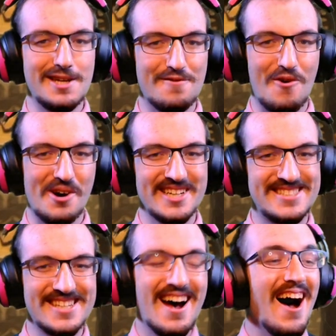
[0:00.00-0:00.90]

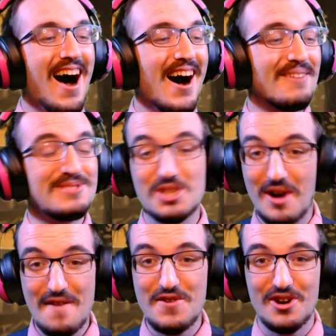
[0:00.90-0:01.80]
voice. Um, so
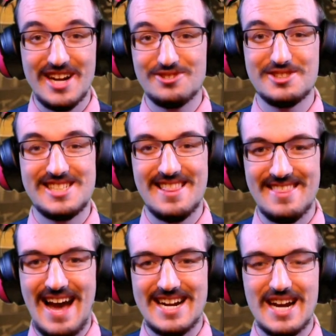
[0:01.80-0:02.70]
if you're interested in
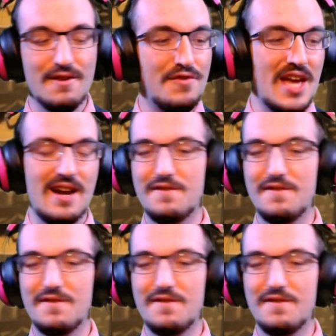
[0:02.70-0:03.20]
that kind of thing,